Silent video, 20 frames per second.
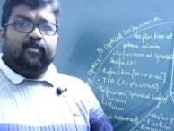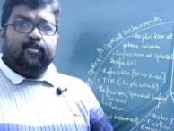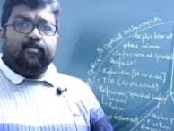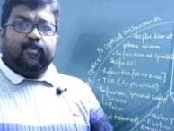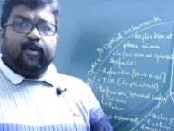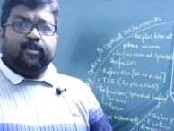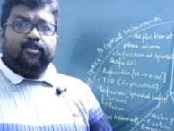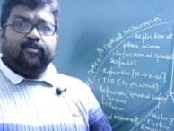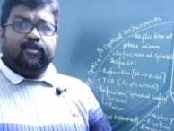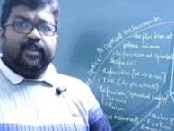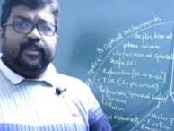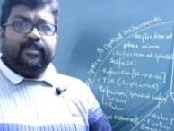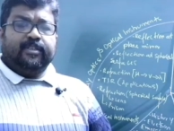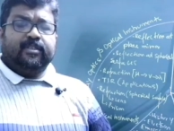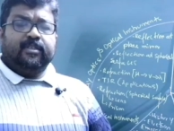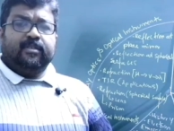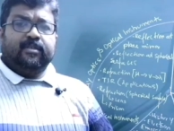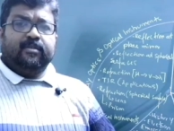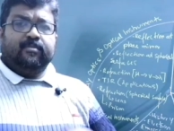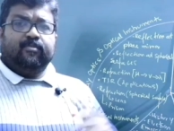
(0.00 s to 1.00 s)
the Bohr
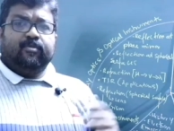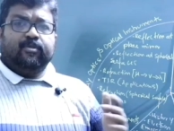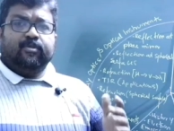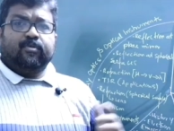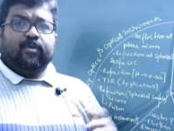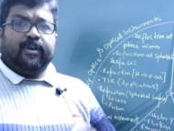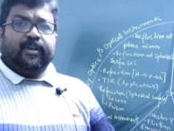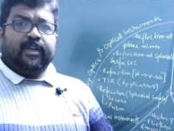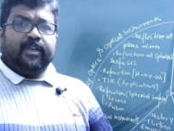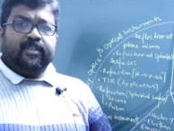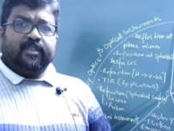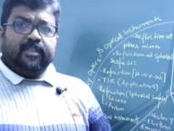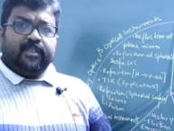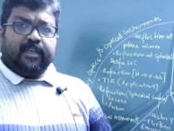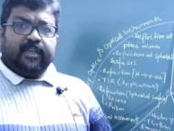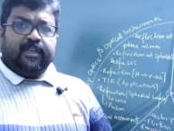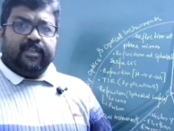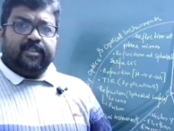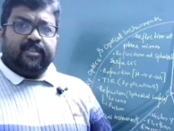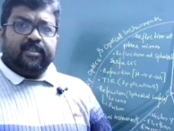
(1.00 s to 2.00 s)
postulates, the Bohr
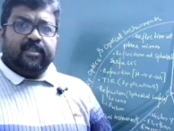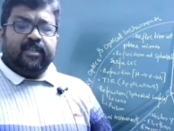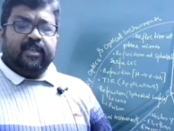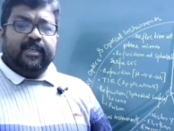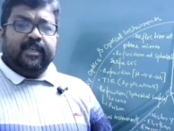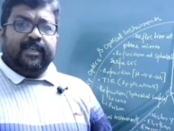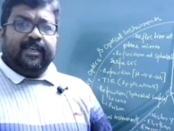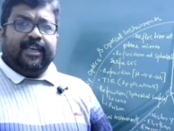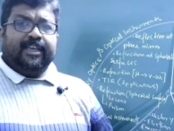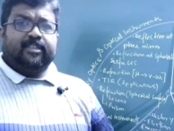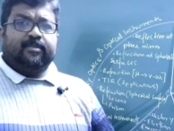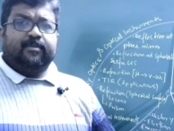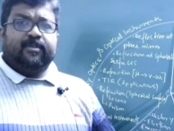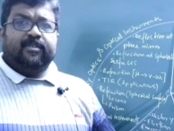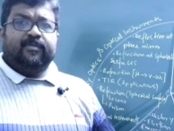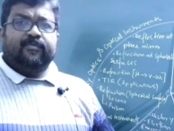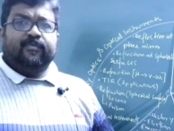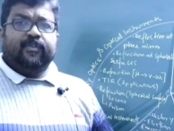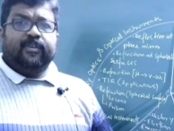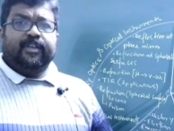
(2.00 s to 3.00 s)
quantization condition,
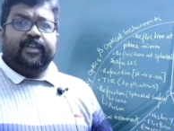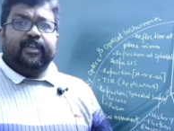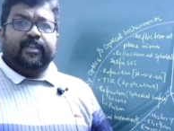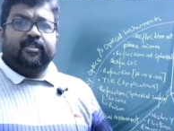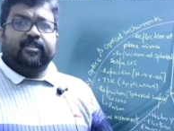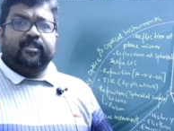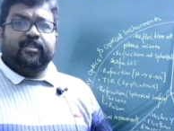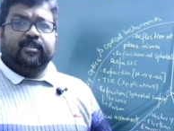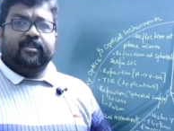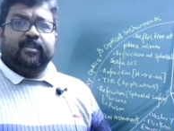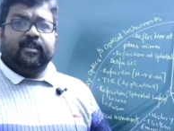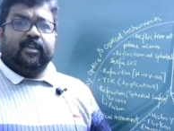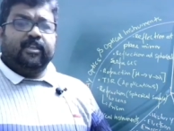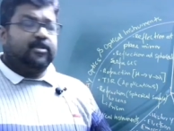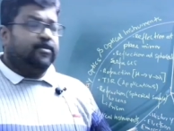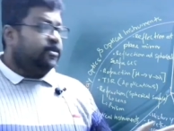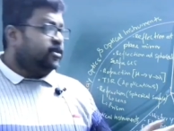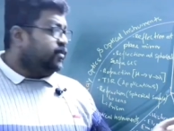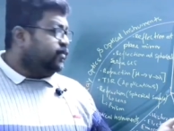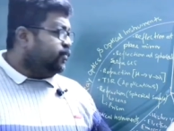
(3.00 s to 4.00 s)
expression for radius,
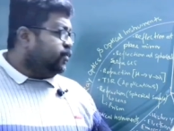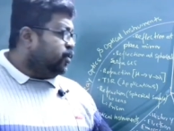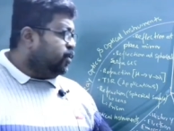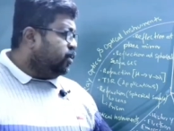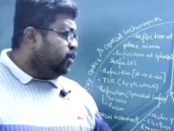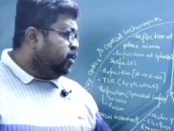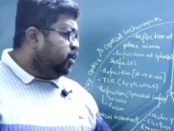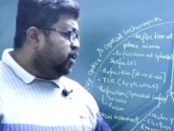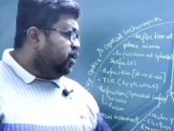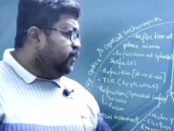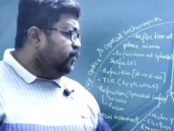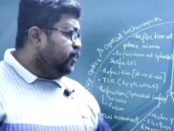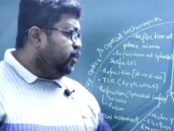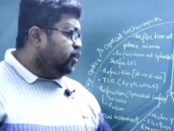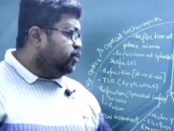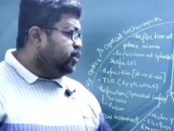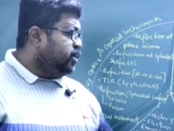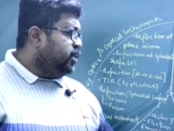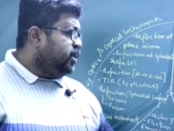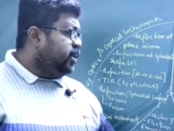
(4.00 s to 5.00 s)
expression for
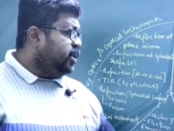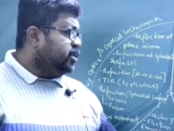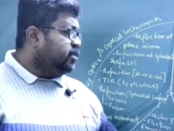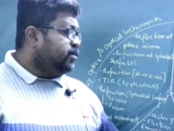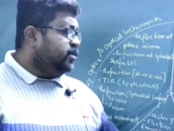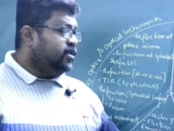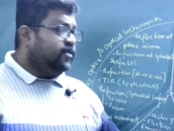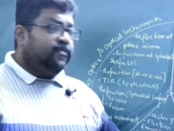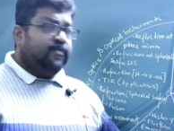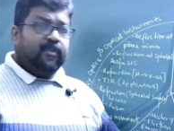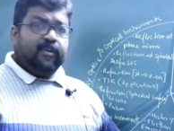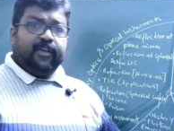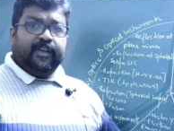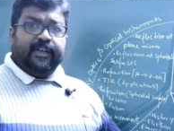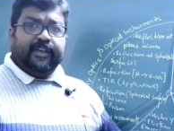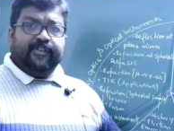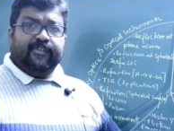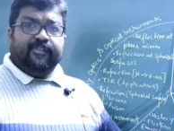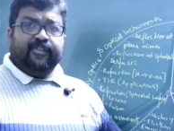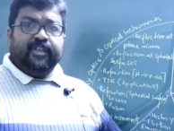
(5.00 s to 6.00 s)
velocity, expression
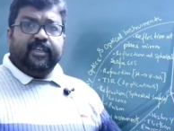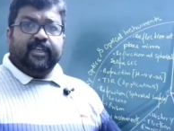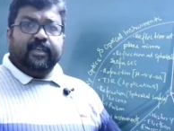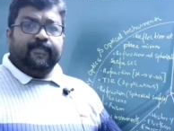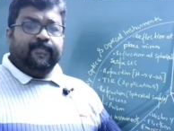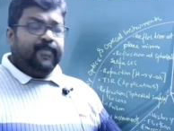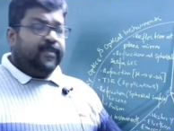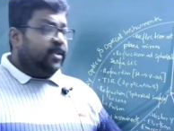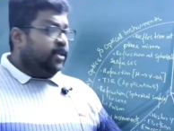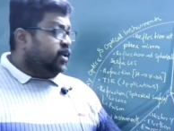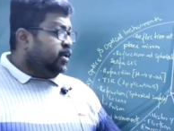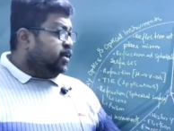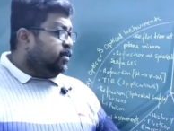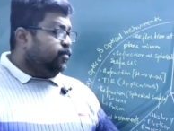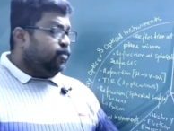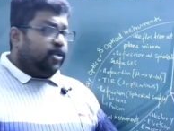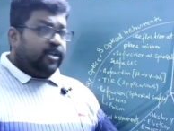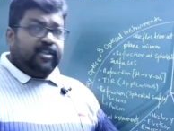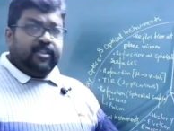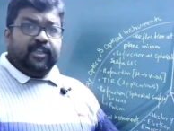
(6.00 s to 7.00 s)
for energy,
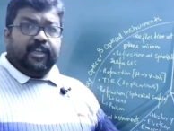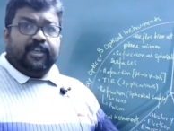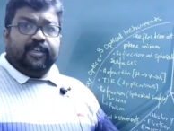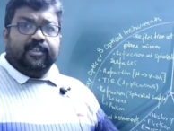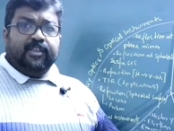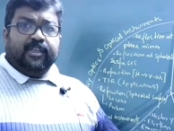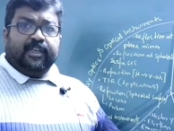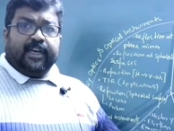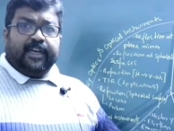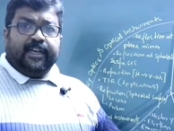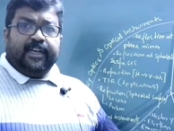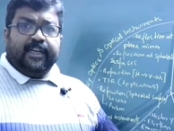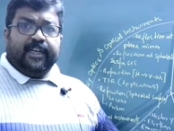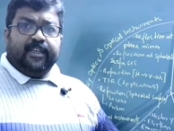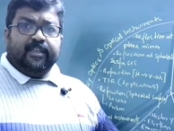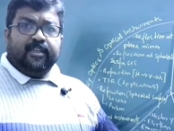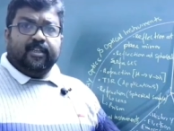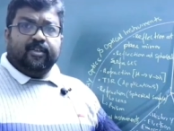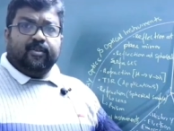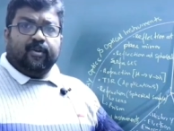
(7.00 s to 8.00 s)
potential energy,
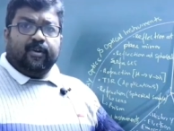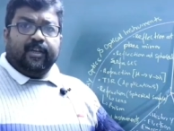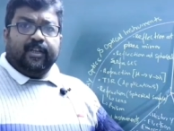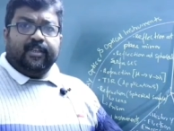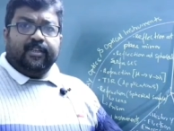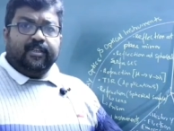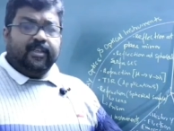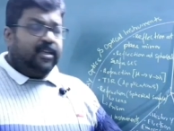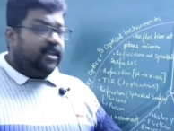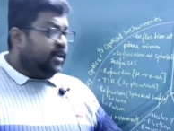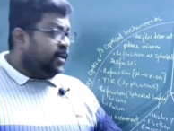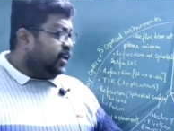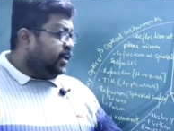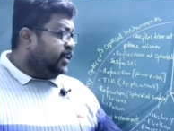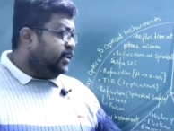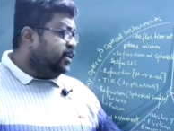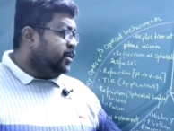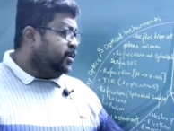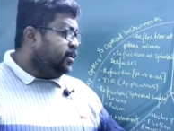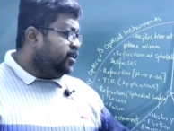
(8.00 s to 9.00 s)
kinetic energy and total energy
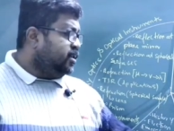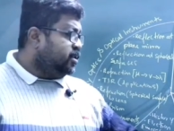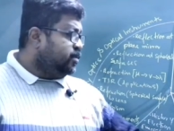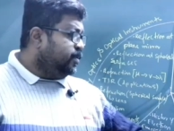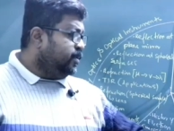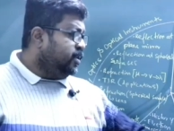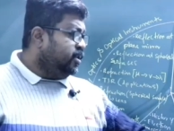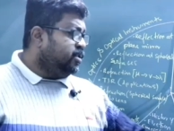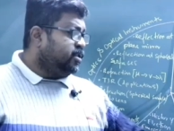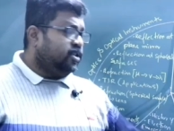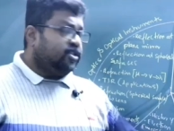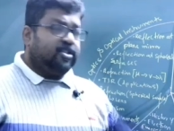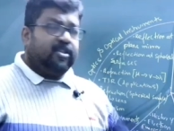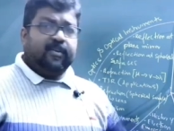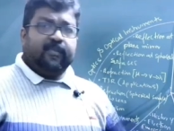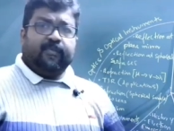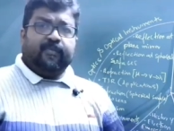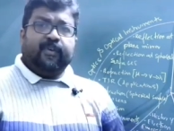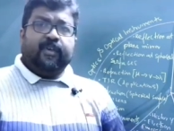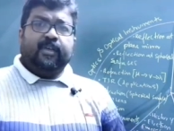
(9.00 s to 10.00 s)
and the
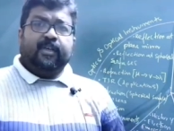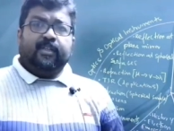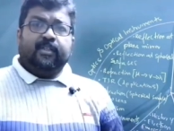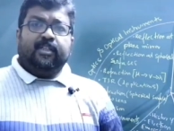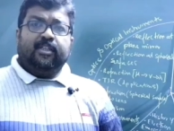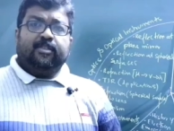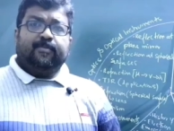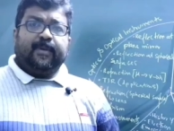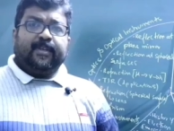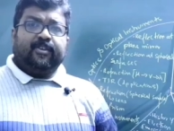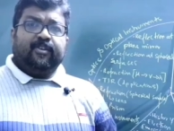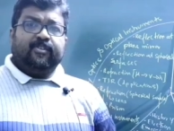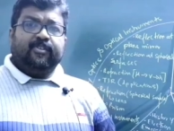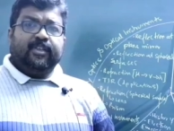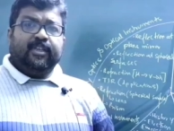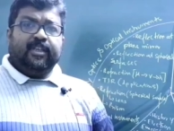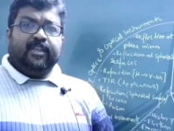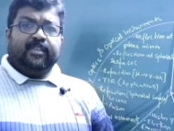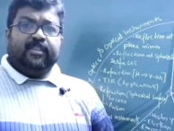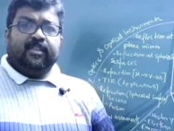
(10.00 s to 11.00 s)
discussion of the
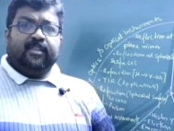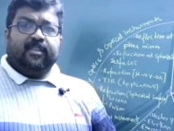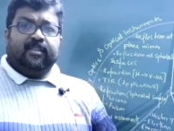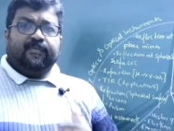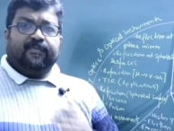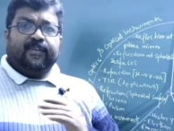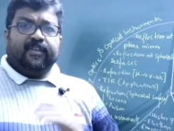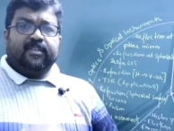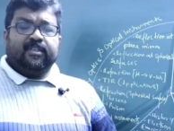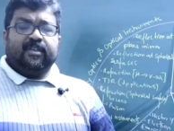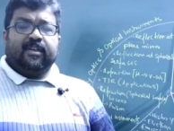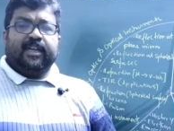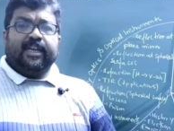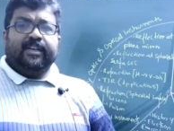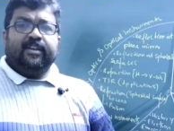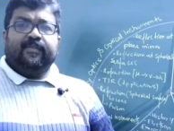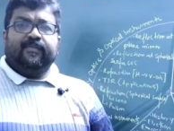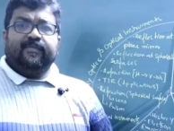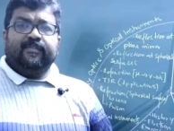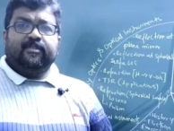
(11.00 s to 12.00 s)
spectral series, the
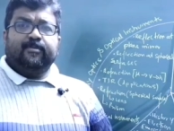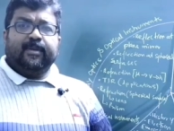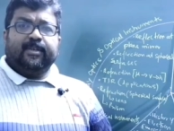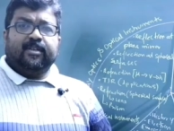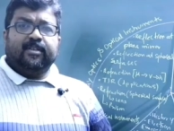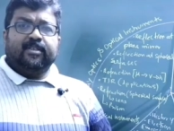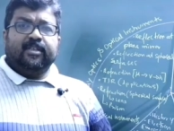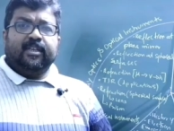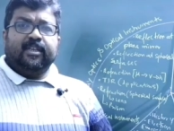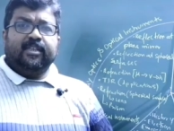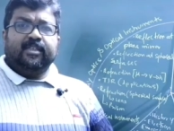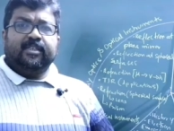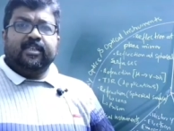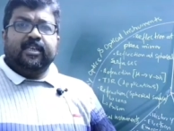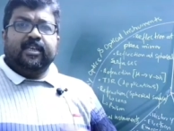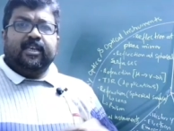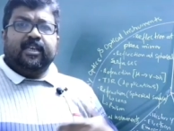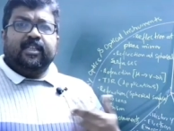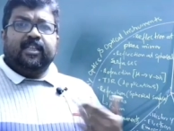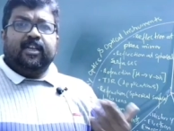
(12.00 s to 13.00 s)
first line of spectral
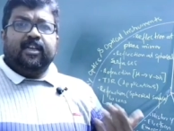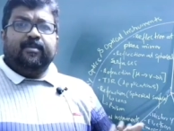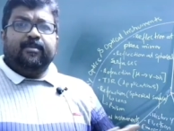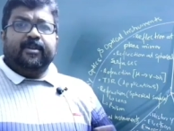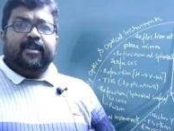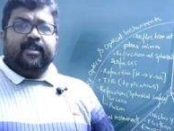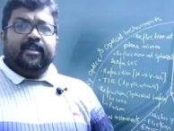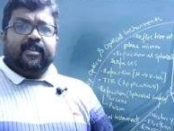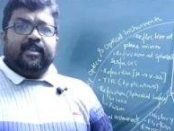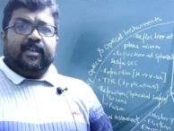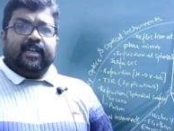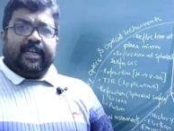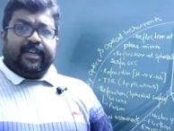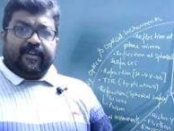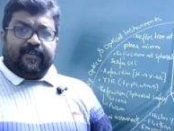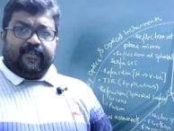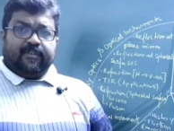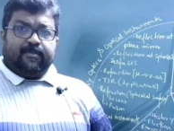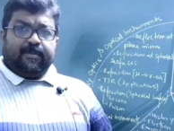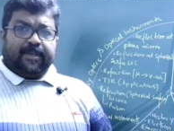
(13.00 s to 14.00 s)
series, the
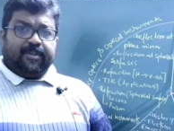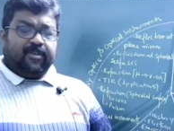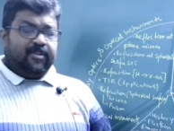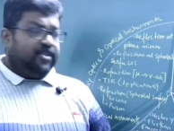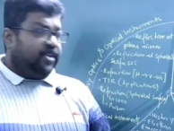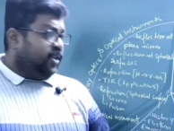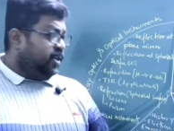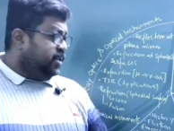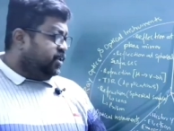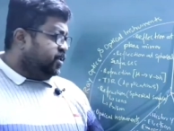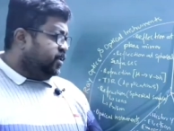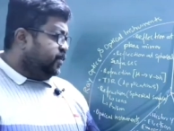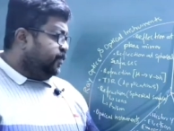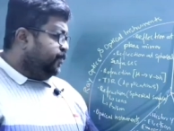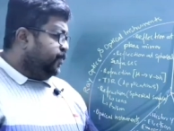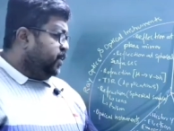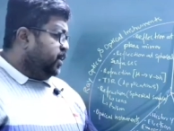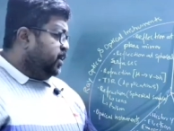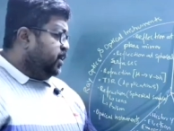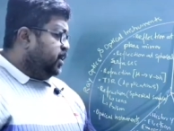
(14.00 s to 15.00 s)
limiting line of spectral
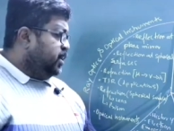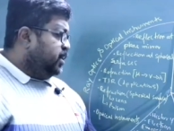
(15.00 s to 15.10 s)
series.